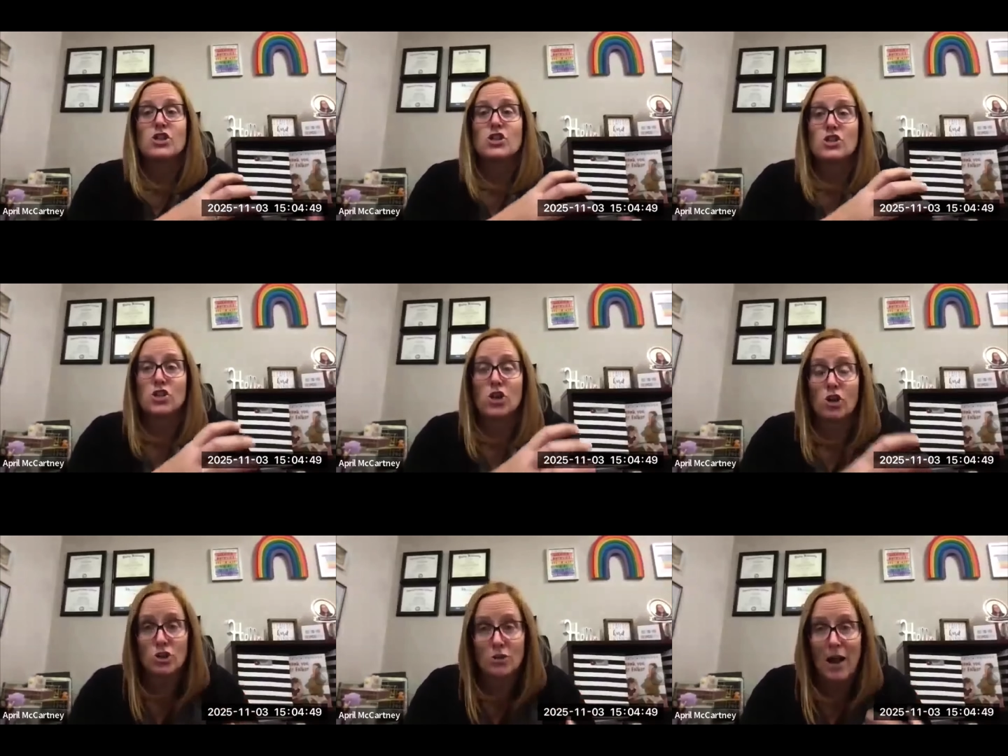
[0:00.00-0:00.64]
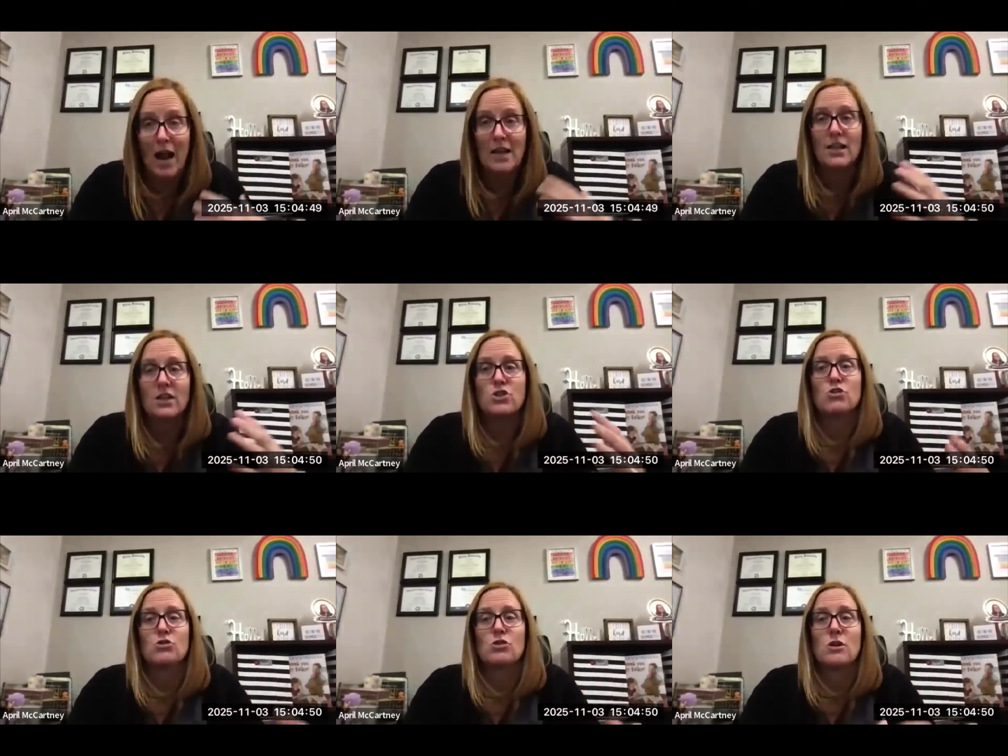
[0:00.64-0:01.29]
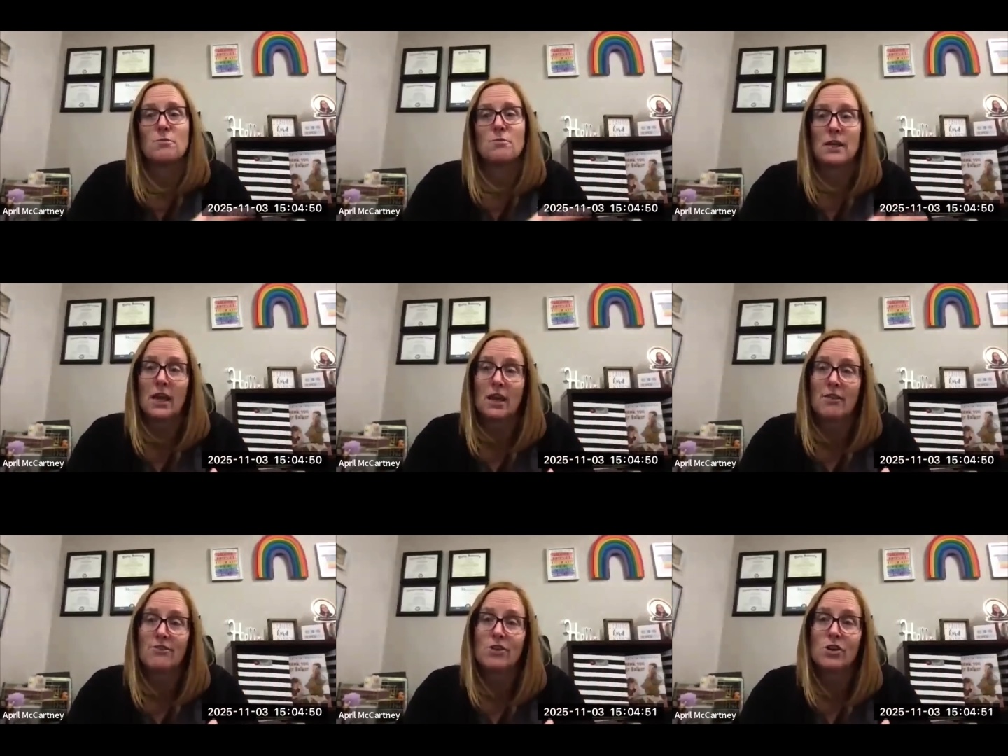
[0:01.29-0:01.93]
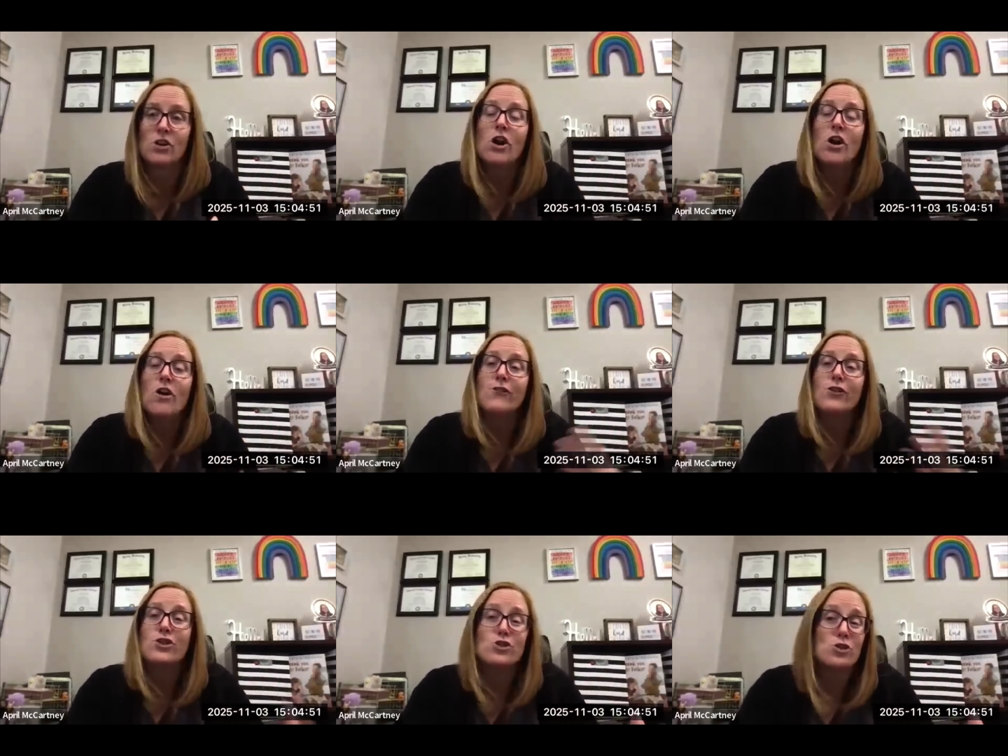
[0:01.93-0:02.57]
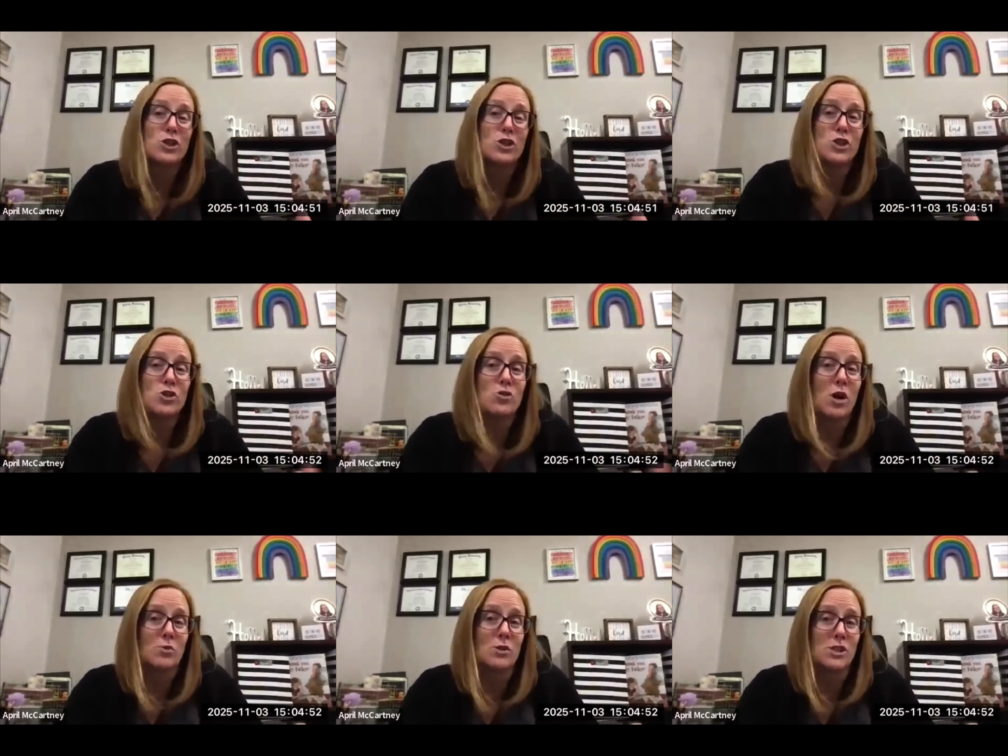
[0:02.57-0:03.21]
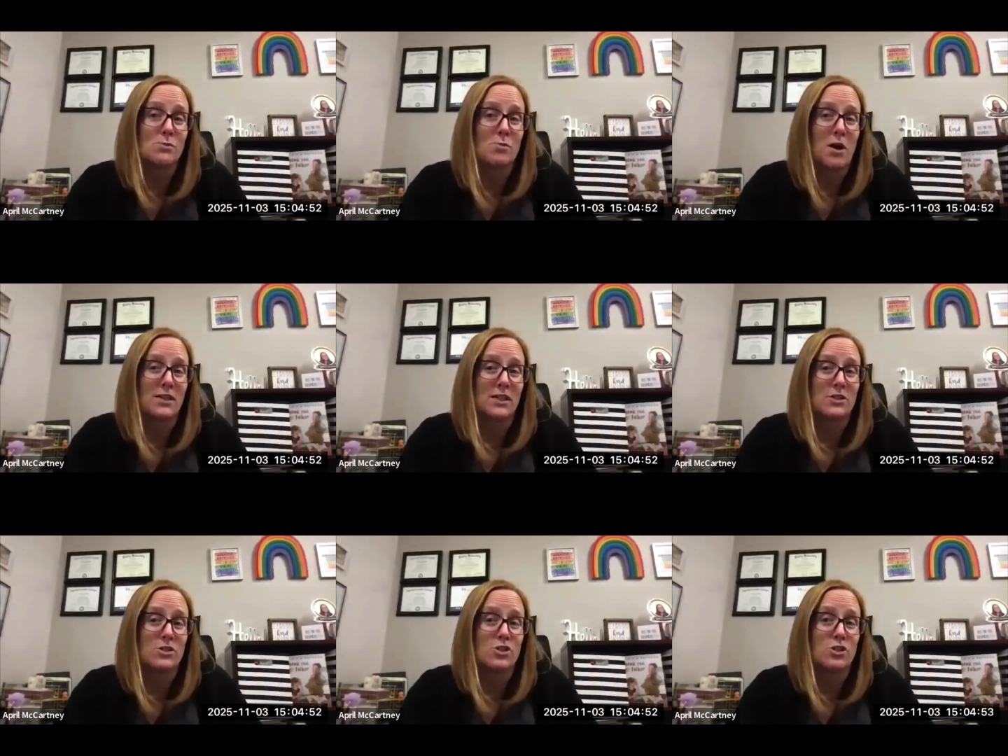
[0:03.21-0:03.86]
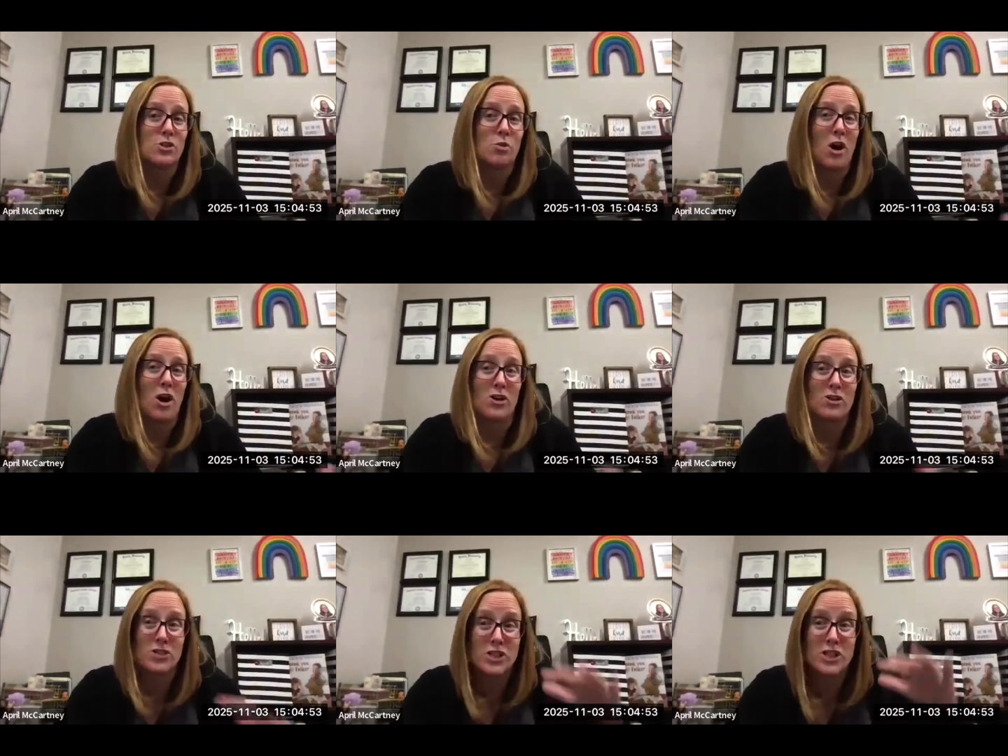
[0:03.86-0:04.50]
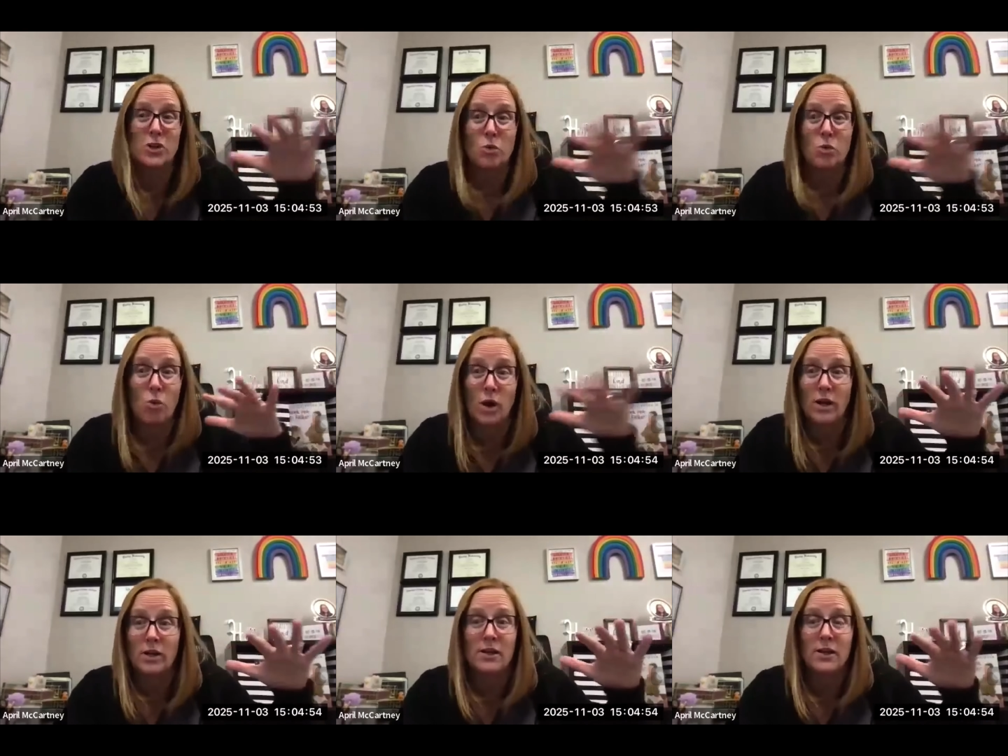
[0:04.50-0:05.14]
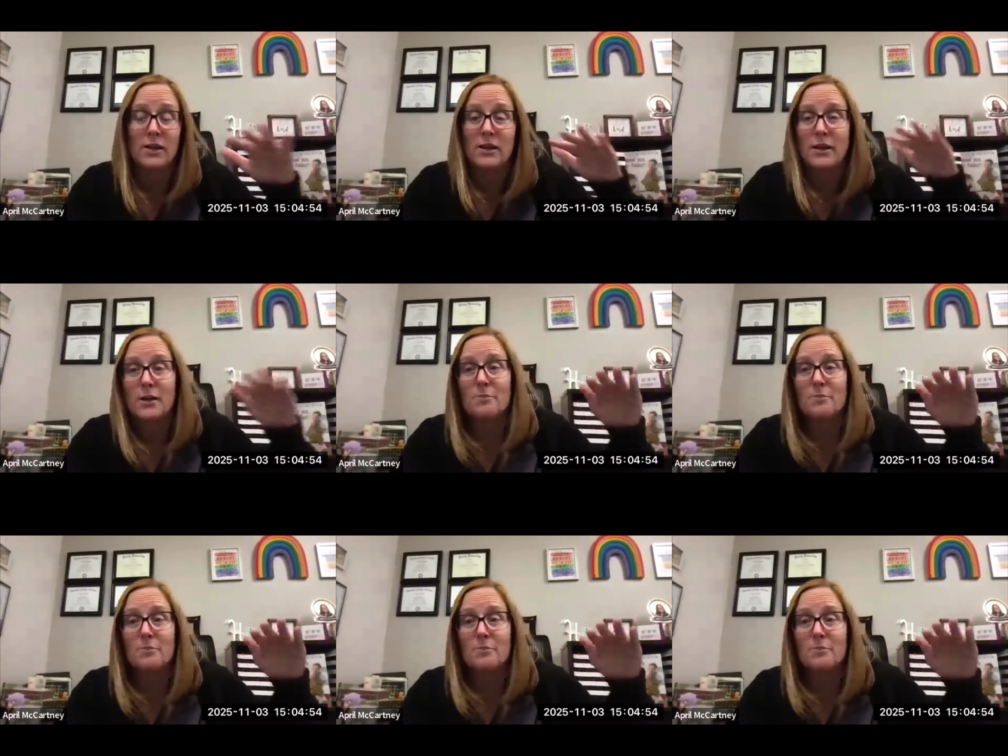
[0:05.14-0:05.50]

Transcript: to start tracking student behavior for students who aren't responding to our tier one